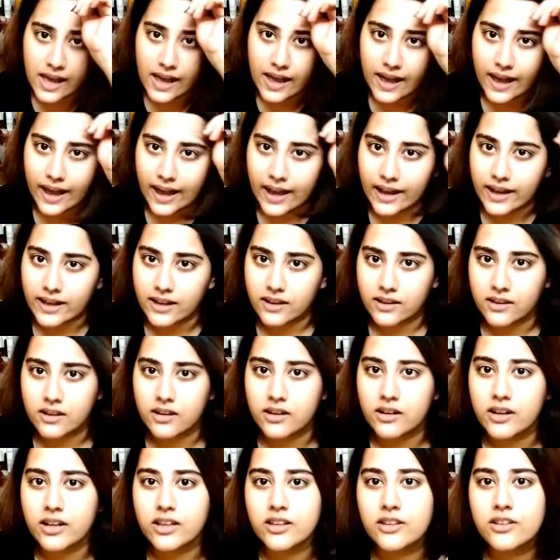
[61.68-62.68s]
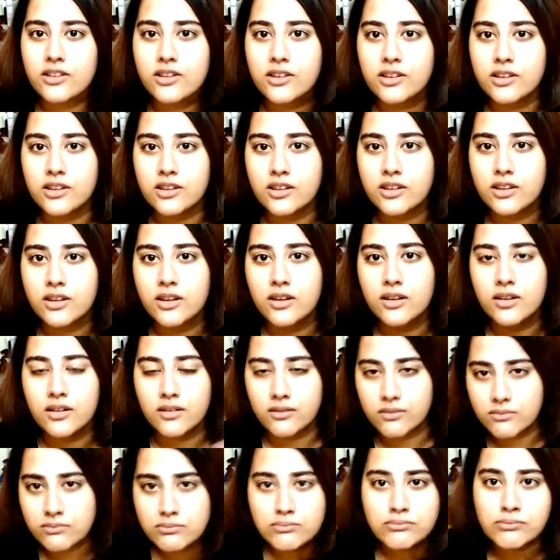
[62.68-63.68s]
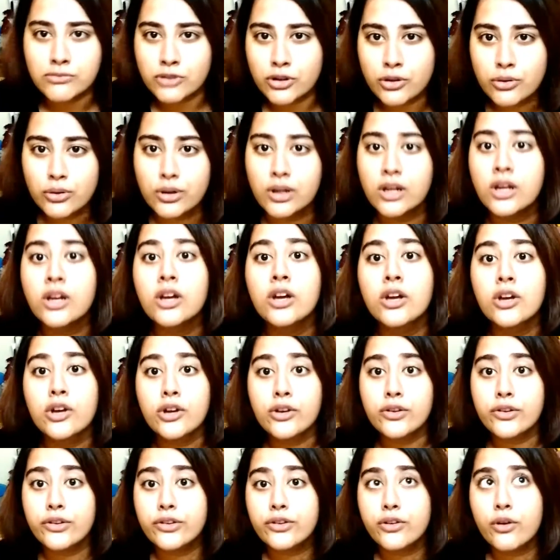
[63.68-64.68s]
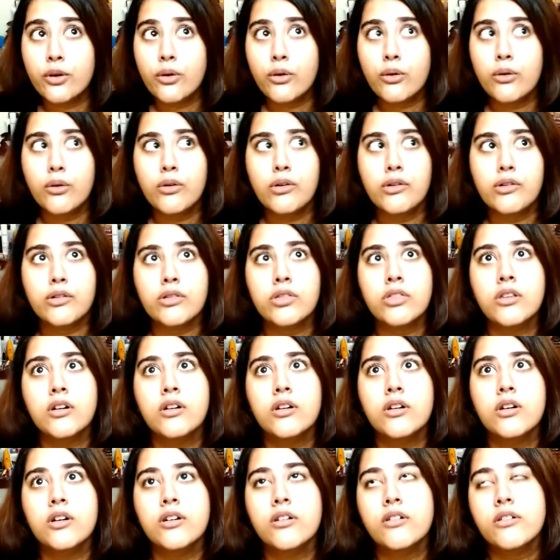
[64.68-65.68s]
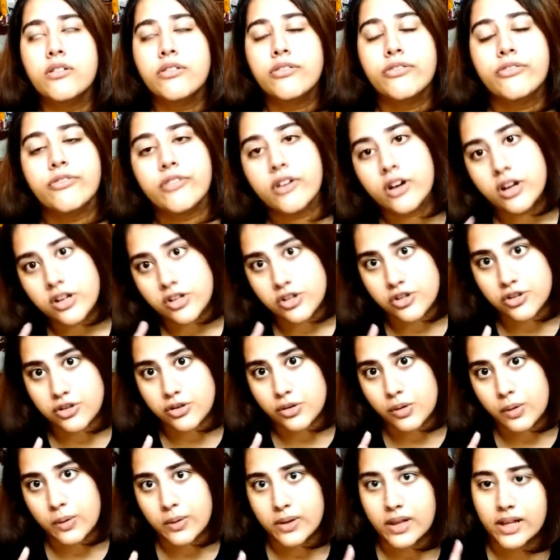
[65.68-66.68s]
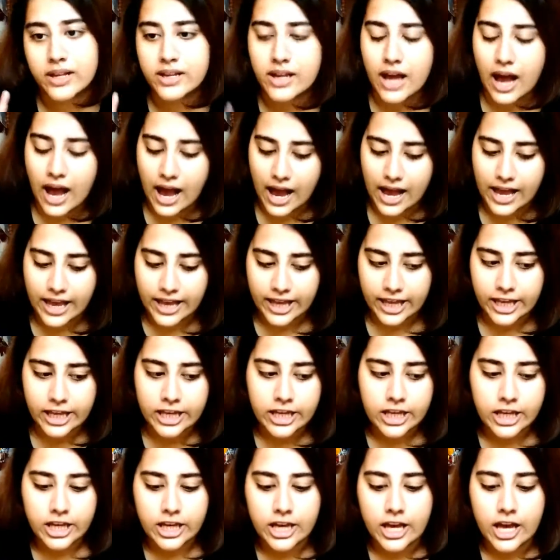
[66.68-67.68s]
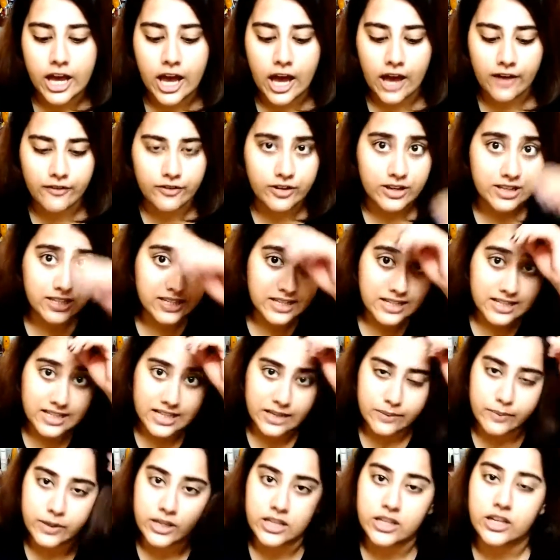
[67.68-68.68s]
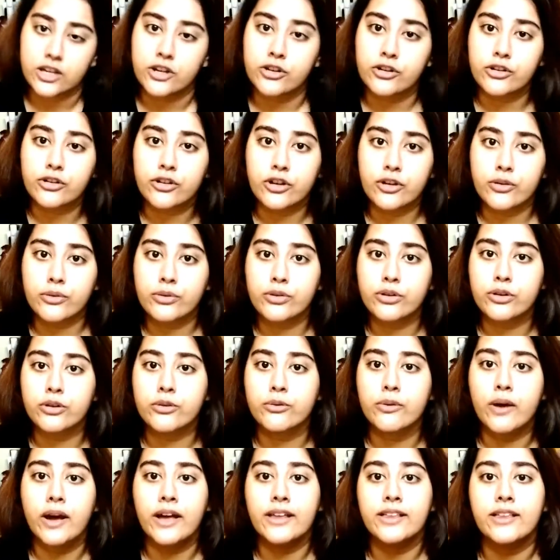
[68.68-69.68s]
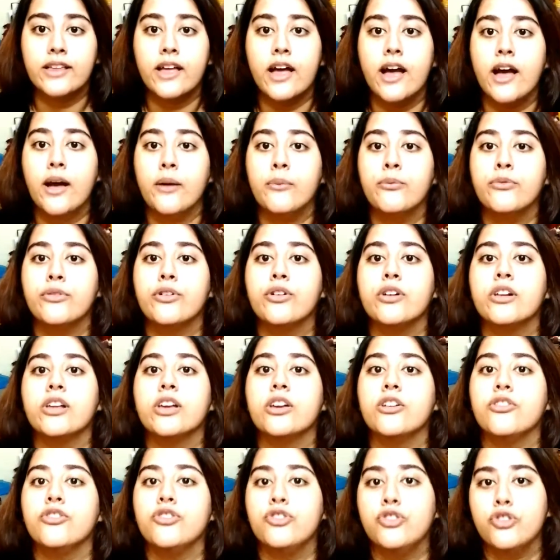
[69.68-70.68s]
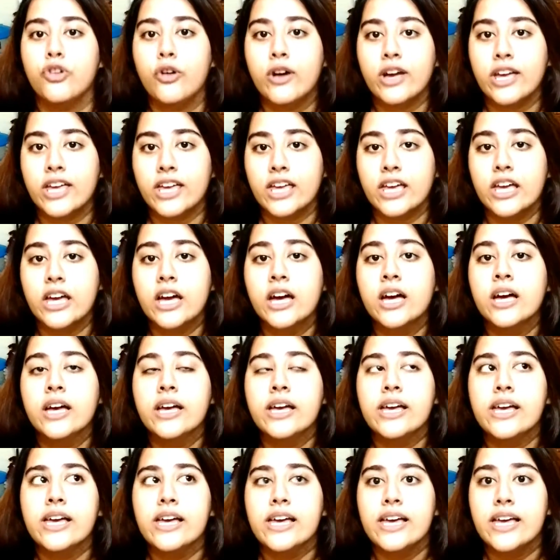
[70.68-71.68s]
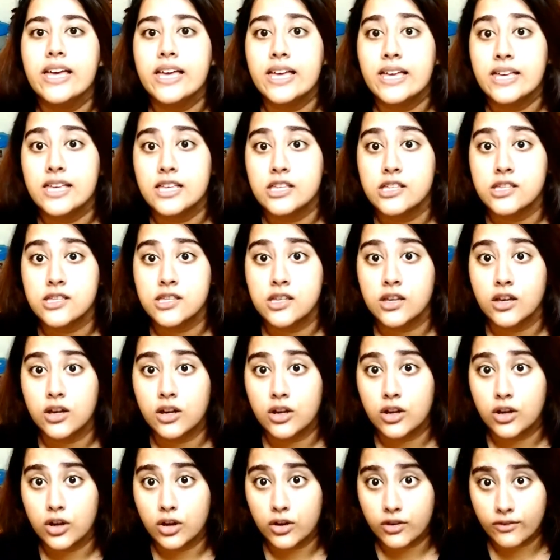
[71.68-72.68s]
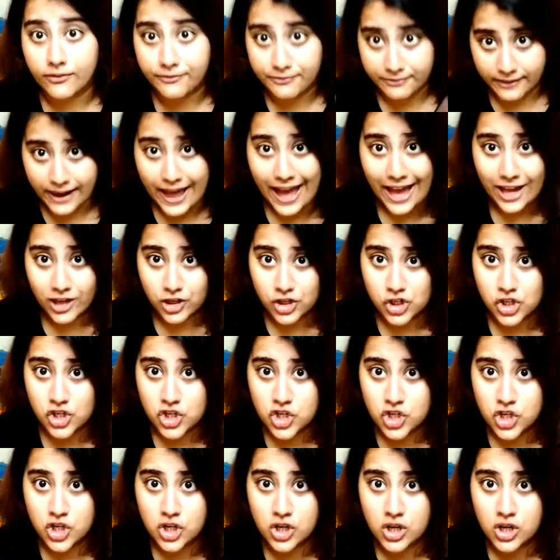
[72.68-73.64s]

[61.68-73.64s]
and it's cool so the first show that I have recently been introduced to and I'm really enjoying is Flash